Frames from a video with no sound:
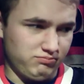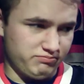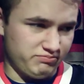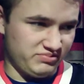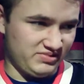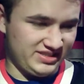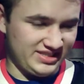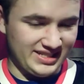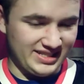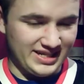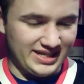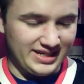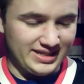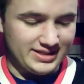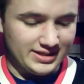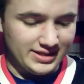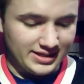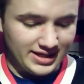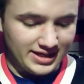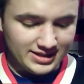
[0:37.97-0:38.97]
tonight
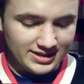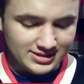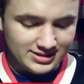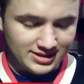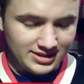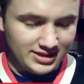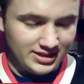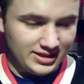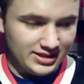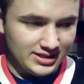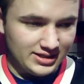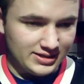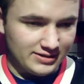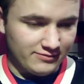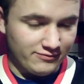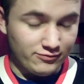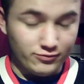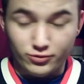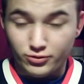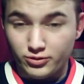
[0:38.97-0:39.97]
against the
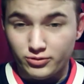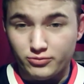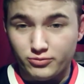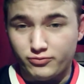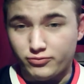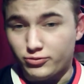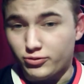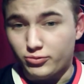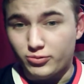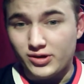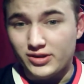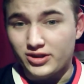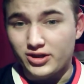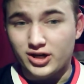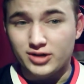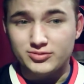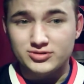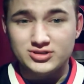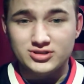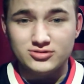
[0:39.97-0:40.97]
for when the
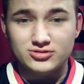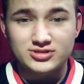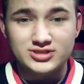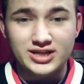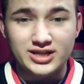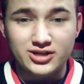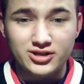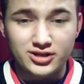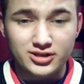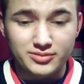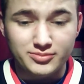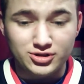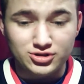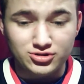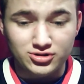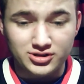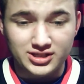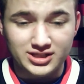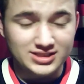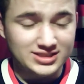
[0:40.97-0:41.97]
Ottawa Senators take on the
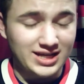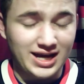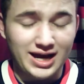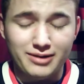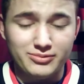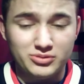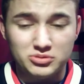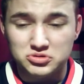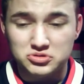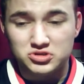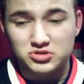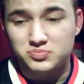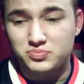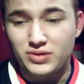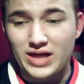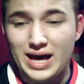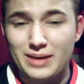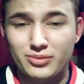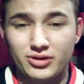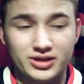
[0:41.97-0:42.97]
Montreal Canadiens. I was just
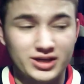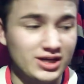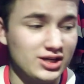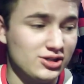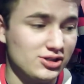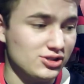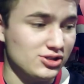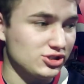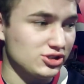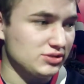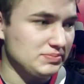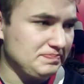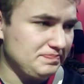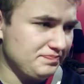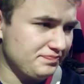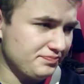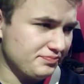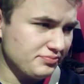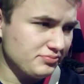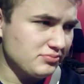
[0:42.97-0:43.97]
blabbling English.
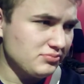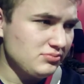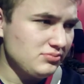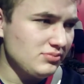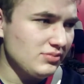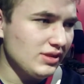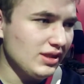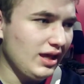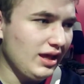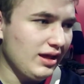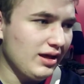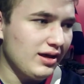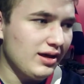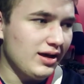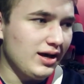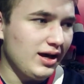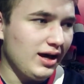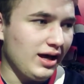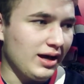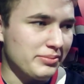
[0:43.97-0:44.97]

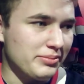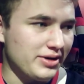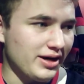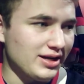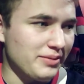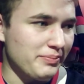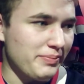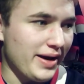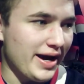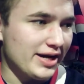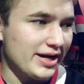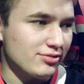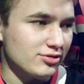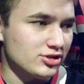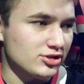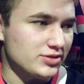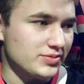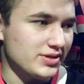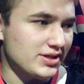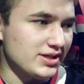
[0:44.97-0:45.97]
I'm kind of
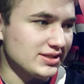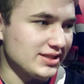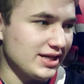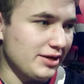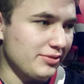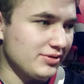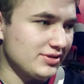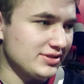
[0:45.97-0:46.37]
backwards because I